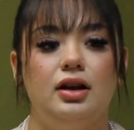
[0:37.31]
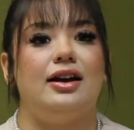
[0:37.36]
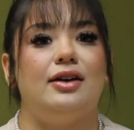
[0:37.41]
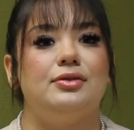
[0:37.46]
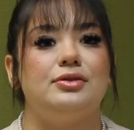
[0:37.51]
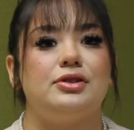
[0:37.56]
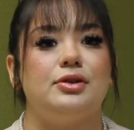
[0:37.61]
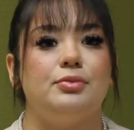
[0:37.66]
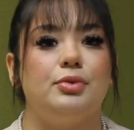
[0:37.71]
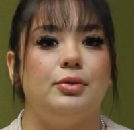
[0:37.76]
I
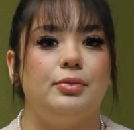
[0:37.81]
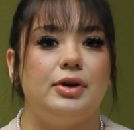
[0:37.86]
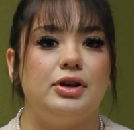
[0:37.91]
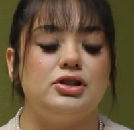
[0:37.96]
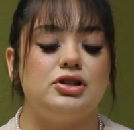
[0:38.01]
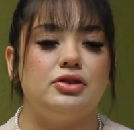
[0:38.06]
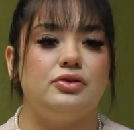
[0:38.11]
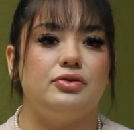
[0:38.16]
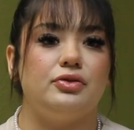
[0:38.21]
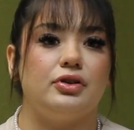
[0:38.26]
was on
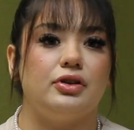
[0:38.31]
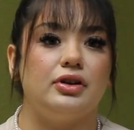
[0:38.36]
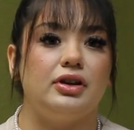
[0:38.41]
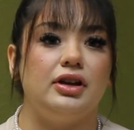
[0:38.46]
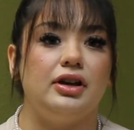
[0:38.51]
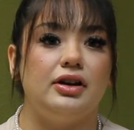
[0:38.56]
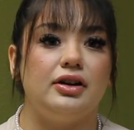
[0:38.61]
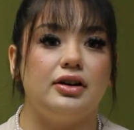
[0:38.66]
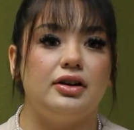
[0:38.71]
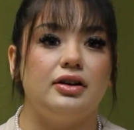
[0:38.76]
probation for a
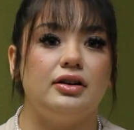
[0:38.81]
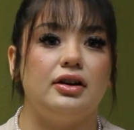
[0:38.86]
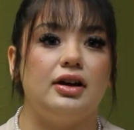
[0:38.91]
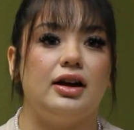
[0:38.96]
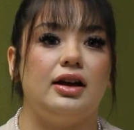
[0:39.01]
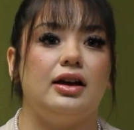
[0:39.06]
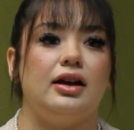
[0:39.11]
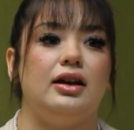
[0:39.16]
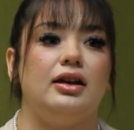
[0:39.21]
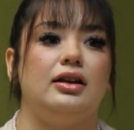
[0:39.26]
year
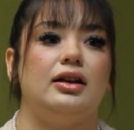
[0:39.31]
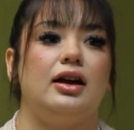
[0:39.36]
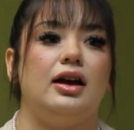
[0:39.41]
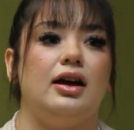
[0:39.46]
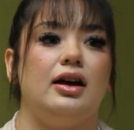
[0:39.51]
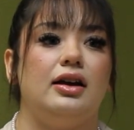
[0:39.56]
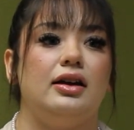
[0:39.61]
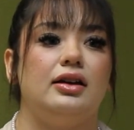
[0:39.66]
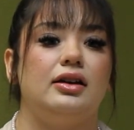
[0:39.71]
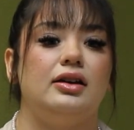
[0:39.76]
and
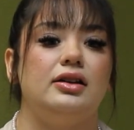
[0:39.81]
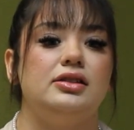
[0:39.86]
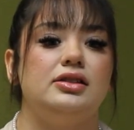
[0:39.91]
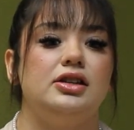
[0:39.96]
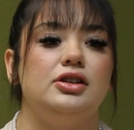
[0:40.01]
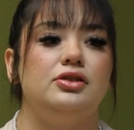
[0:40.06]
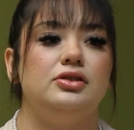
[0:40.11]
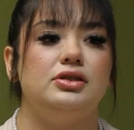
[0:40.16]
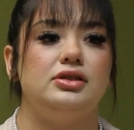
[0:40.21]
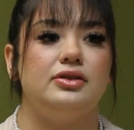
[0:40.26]
I
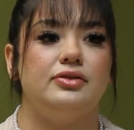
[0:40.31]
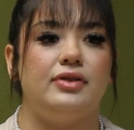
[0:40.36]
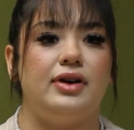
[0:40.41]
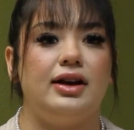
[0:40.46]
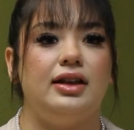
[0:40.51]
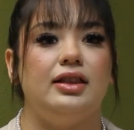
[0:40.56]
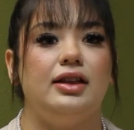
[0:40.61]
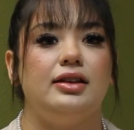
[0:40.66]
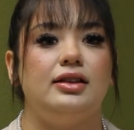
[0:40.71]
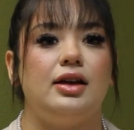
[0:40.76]
continued to
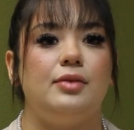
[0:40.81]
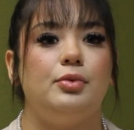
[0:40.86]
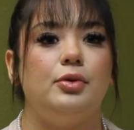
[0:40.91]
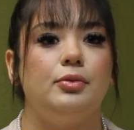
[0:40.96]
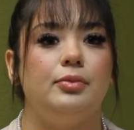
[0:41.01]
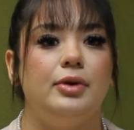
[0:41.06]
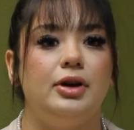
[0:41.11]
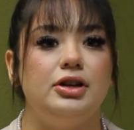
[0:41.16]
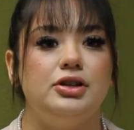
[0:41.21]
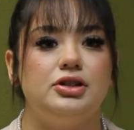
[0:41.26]
violate that
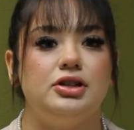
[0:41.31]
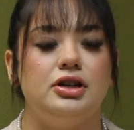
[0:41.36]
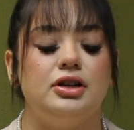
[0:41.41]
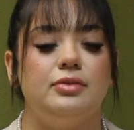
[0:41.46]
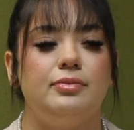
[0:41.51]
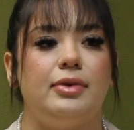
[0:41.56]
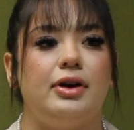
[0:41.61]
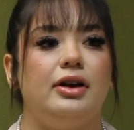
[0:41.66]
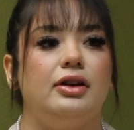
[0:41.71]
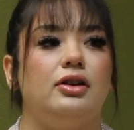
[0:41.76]

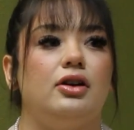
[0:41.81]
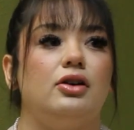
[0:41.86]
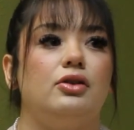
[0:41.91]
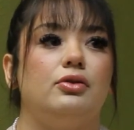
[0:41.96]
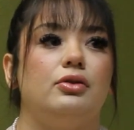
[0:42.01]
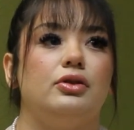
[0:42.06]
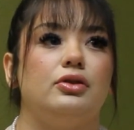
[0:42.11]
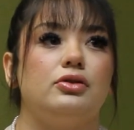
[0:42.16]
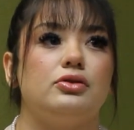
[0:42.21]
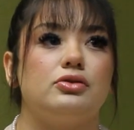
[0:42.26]
probation by not
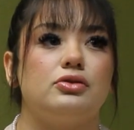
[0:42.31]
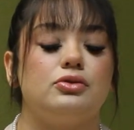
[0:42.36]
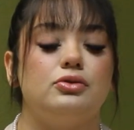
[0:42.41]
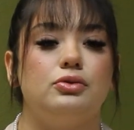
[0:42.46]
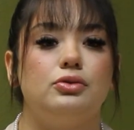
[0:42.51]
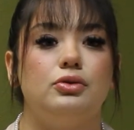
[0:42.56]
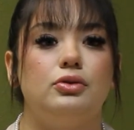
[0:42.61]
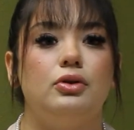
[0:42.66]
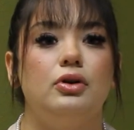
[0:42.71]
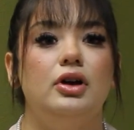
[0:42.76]
going to
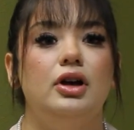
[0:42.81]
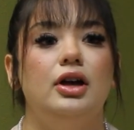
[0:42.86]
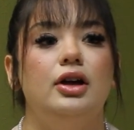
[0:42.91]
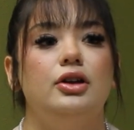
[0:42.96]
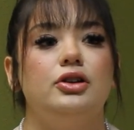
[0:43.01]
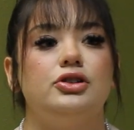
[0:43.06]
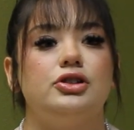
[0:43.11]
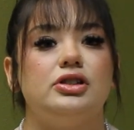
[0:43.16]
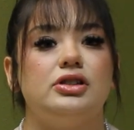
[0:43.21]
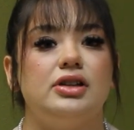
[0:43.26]
school,
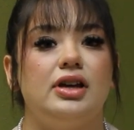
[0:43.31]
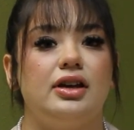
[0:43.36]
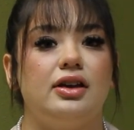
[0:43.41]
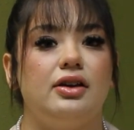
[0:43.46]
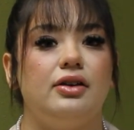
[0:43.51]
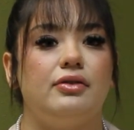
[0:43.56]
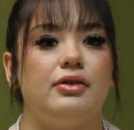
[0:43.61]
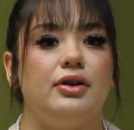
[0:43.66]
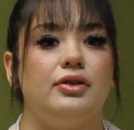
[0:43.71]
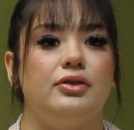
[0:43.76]
just
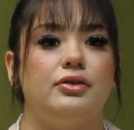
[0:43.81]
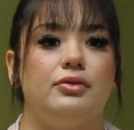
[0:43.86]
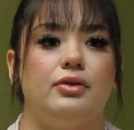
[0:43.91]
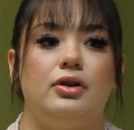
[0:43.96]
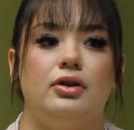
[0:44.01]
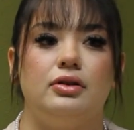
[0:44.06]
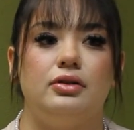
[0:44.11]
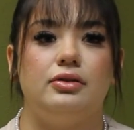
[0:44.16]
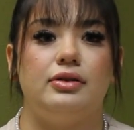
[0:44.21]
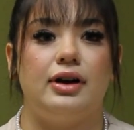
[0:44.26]
hanging around the
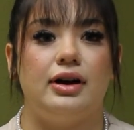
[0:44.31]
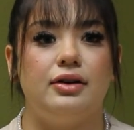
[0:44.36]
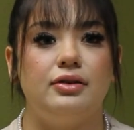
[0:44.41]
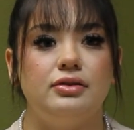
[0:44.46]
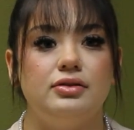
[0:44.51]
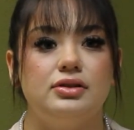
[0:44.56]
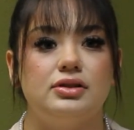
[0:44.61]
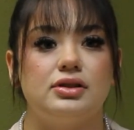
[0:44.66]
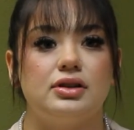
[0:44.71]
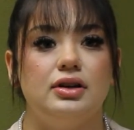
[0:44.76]
wrong
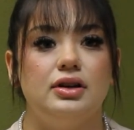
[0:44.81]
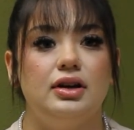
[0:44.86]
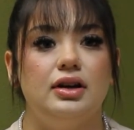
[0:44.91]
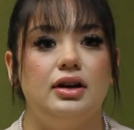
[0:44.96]
crowds.